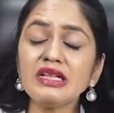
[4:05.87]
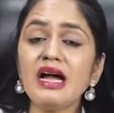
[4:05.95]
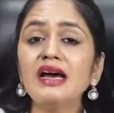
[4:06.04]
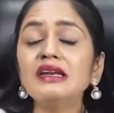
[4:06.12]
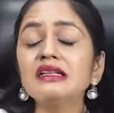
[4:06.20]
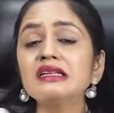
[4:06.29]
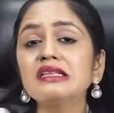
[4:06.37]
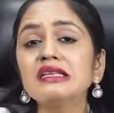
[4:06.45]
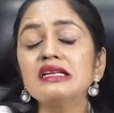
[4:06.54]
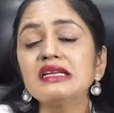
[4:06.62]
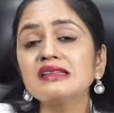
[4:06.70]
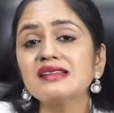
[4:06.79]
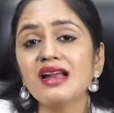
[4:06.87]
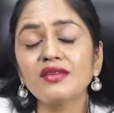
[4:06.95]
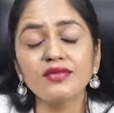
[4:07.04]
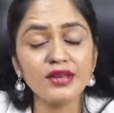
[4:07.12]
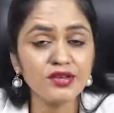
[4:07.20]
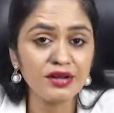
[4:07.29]
Another thing is
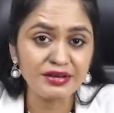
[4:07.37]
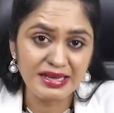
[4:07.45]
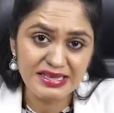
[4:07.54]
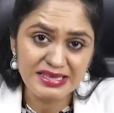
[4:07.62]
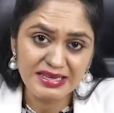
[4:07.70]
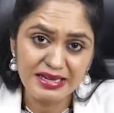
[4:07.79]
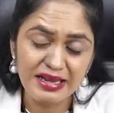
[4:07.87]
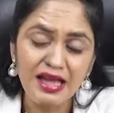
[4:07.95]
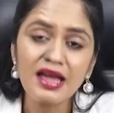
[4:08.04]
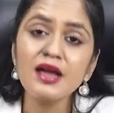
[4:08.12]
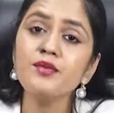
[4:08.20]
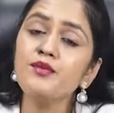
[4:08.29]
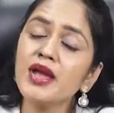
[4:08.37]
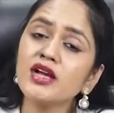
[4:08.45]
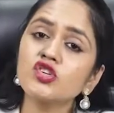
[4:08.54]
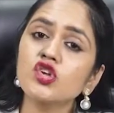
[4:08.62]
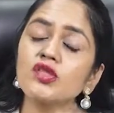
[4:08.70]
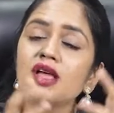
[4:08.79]
that when you're resting, make
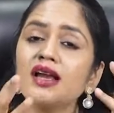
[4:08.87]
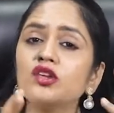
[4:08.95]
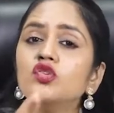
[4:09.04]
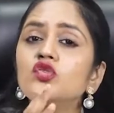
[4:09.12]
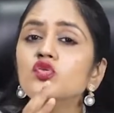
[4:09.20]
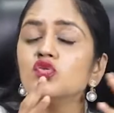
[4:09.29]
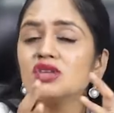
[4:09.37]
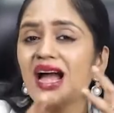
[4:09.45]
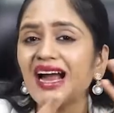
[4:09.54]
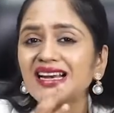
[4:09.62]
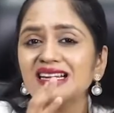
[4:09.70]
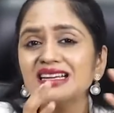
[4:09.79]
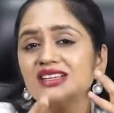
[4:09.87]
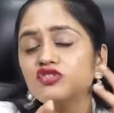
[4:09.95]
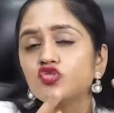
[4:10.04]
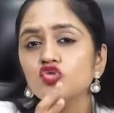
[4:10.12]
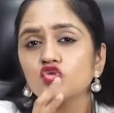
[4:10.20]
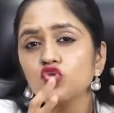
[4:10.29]
sure that you use at
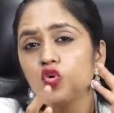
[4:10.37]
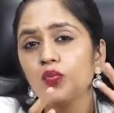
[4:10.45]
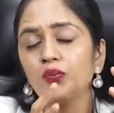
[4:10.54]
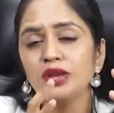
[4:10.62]
least two